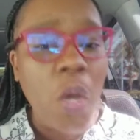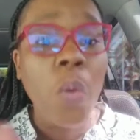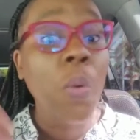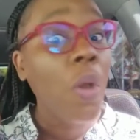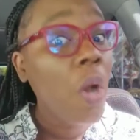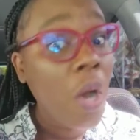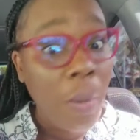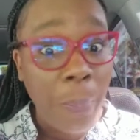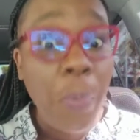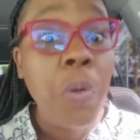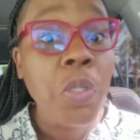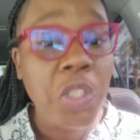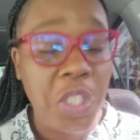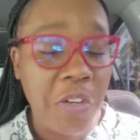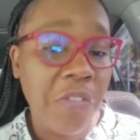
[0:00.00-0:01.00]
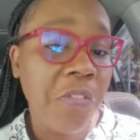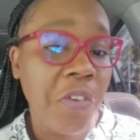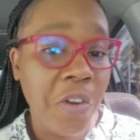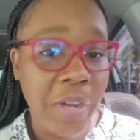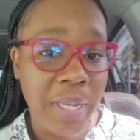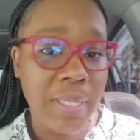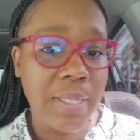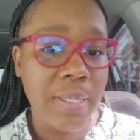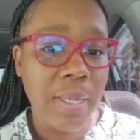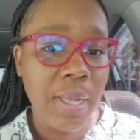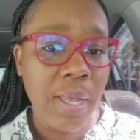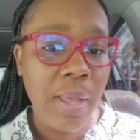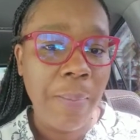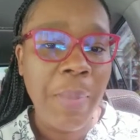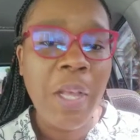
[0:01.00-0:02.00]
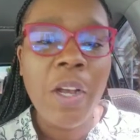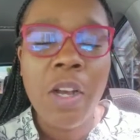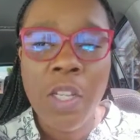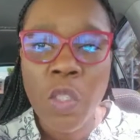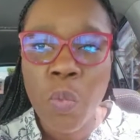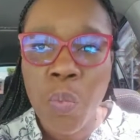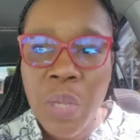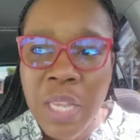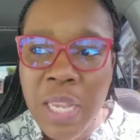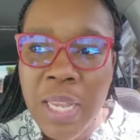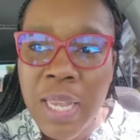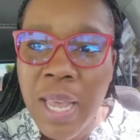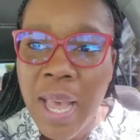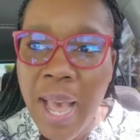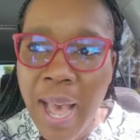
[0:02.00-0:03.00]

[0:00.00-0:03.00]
We're all pushing for it because we